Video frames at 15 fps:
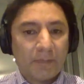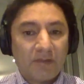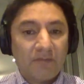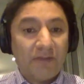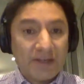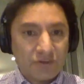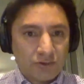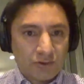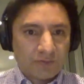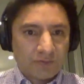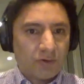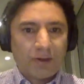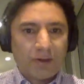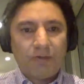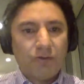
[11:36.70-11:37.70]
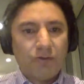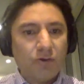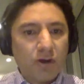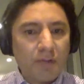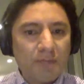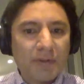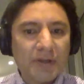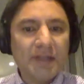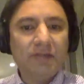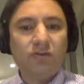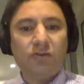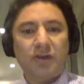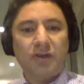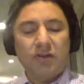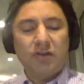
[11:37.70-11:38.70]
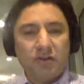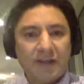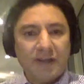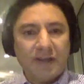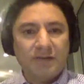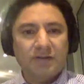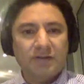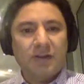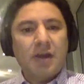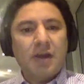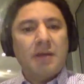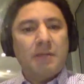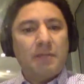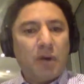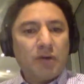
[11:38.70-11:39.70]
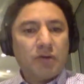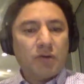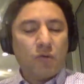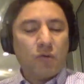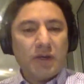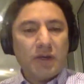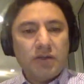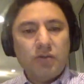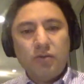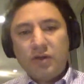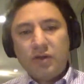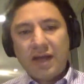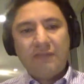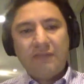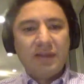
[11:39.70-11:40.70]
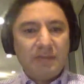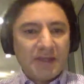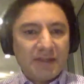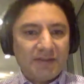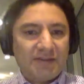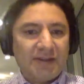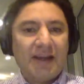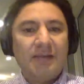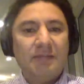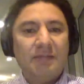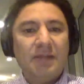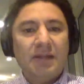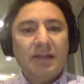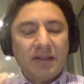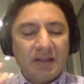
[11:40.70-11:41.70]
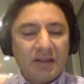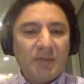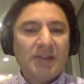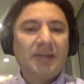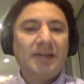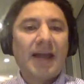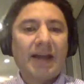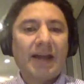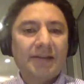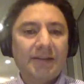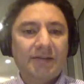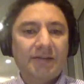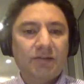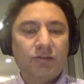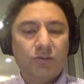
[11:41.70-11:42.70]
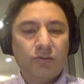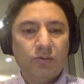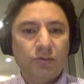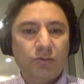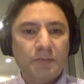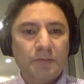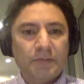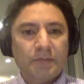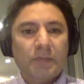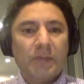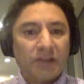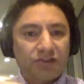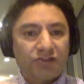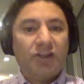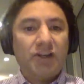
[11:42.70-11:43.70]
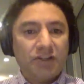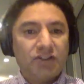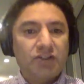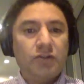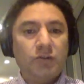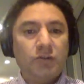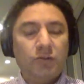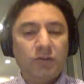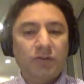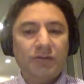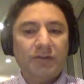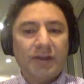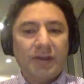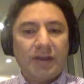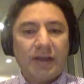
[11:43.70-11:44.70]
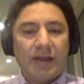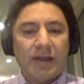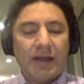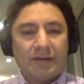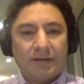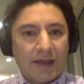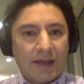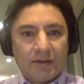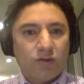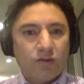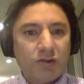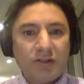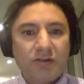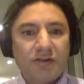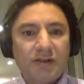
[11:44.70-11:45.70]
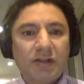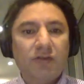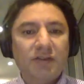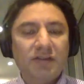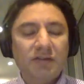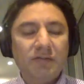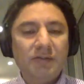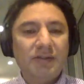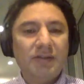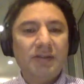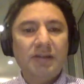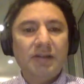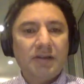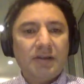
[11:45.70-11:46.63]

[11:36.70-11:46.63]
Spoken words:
ventures, for their new companies or their new inventions. But when you have limited time, limited access to search tools and good internet connectivity,